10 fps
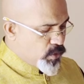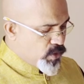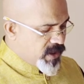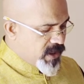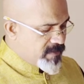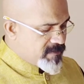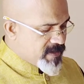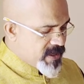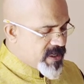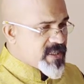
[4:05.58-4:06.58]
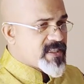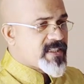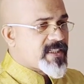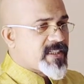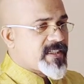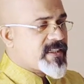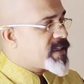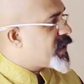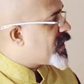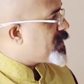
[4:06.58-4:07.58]
Program is
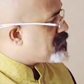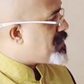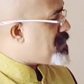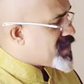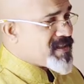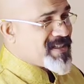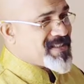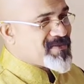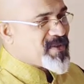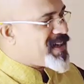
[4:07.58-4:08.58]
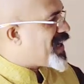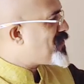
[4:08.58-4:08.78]
maybe in real